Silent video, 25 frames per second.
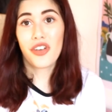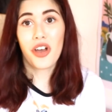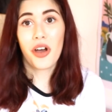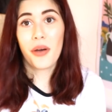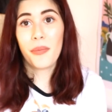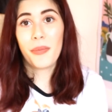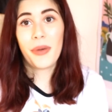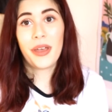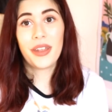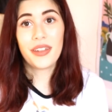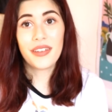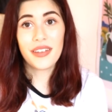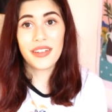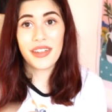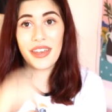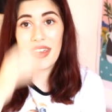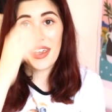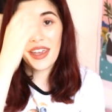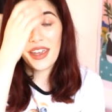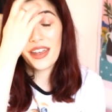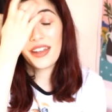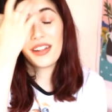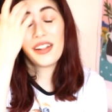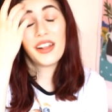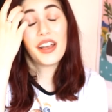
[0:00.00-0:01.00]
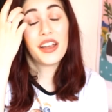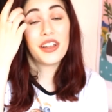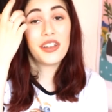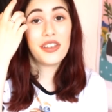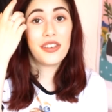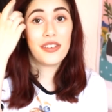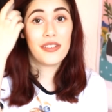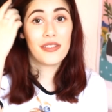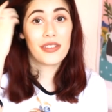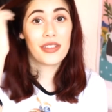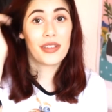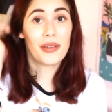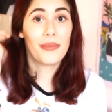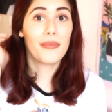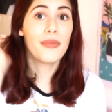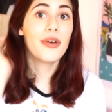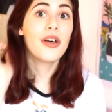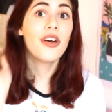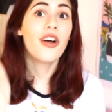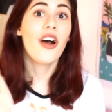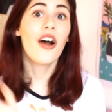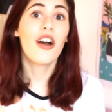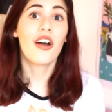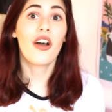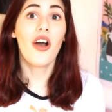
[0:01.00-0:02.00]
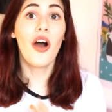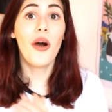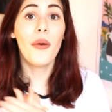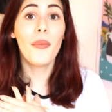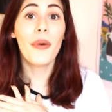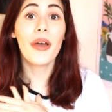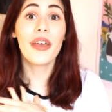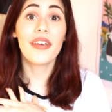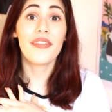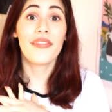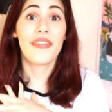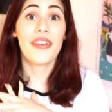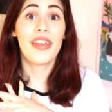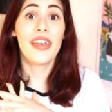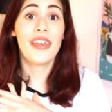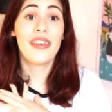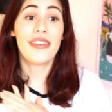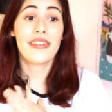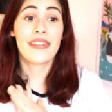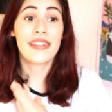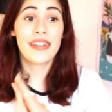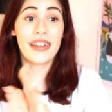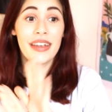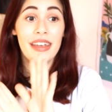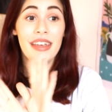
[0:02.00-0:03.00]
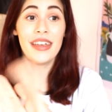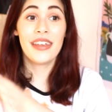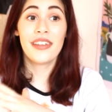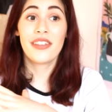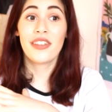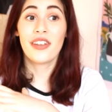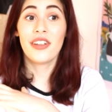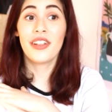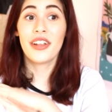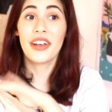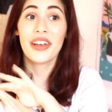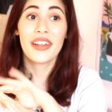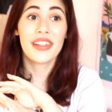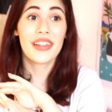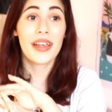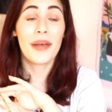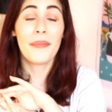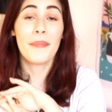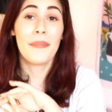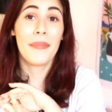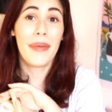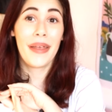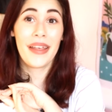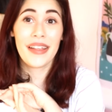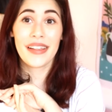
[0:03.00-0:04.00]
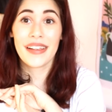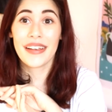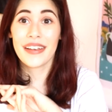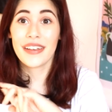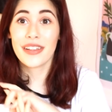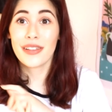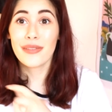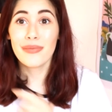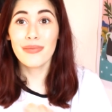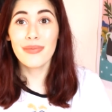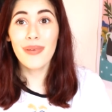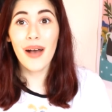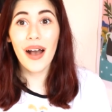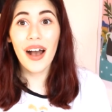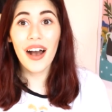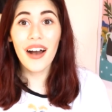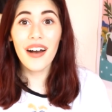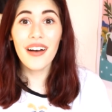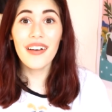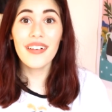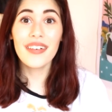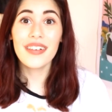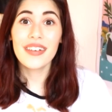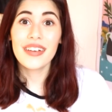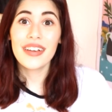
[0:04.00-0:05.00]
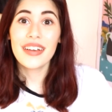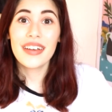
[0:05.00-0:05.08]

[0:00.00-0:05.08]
can't wait to dig in and use them. Can't wait for Easter. Easter looks amazing as well.